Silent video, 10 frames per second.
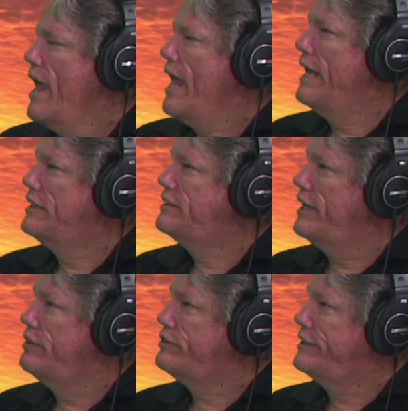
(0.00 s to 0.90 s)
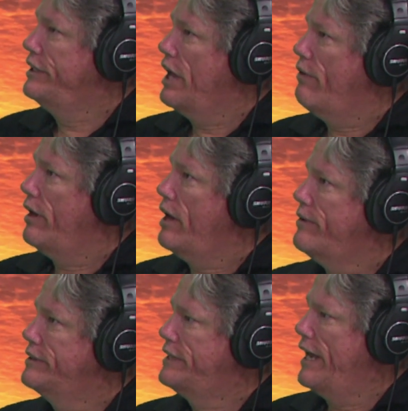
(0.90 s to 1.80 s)
It's interesting, though. I know
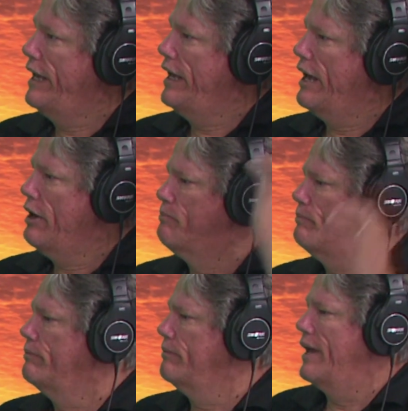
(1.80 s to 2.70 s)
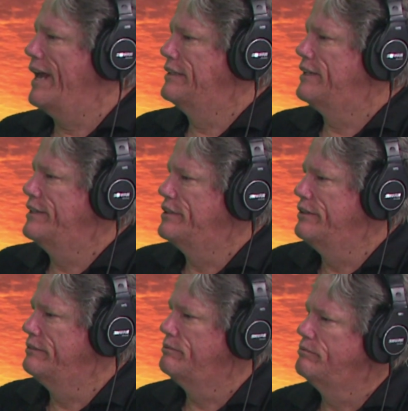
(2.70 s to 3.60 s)
as
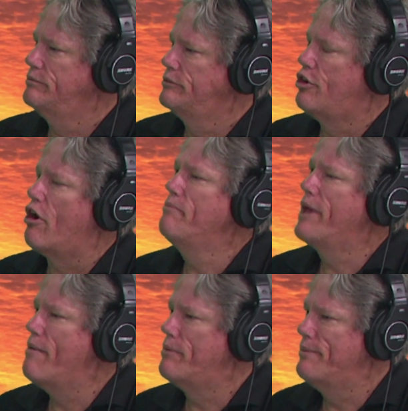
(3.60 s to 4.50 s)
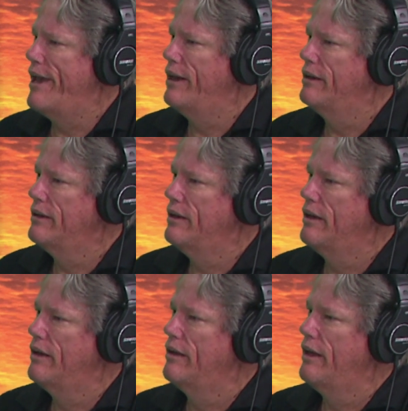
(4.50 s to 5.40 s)
a crime cameraman,
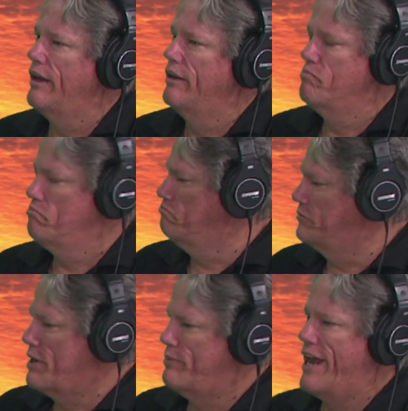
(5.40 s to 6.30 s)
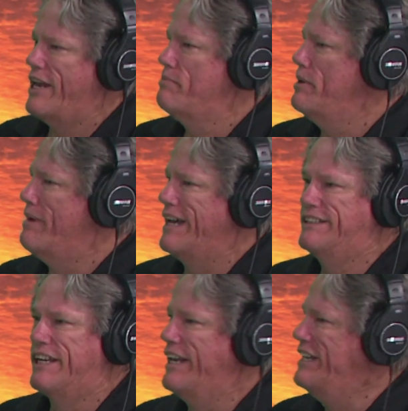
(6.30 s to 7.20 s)
someone had to be
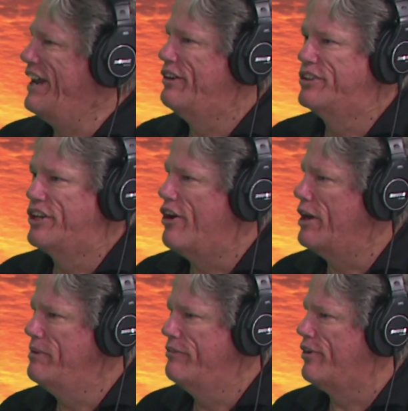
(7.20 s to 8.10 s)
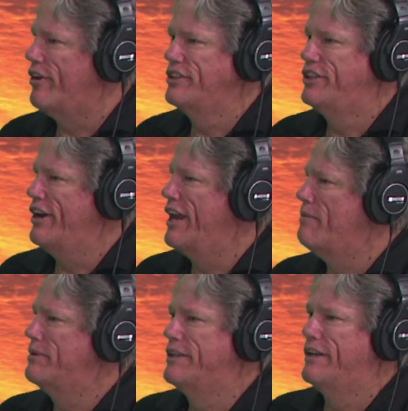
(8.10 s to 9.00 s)
basically dead or dying before I'd turn up,
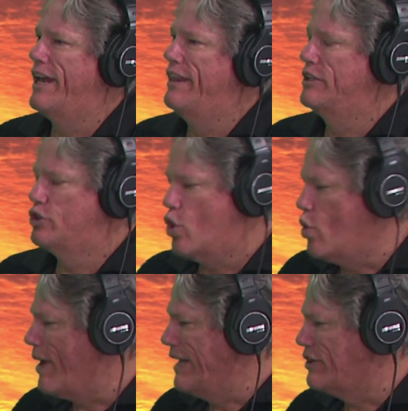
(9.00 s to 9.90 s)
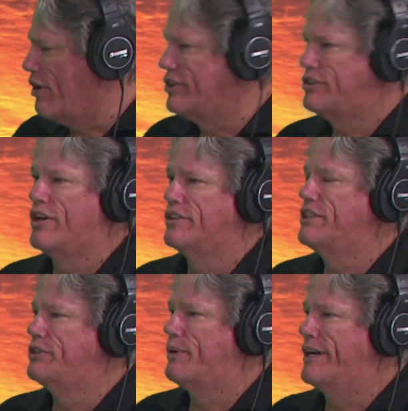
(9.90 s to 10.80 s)
and there's always a hostile
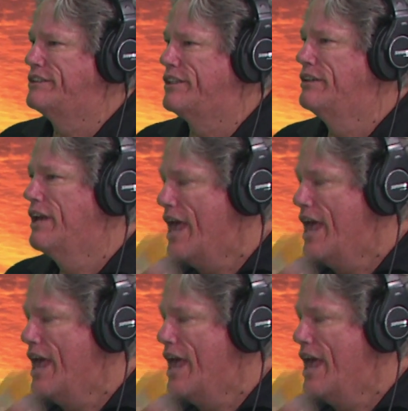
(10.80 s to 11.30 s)
situation,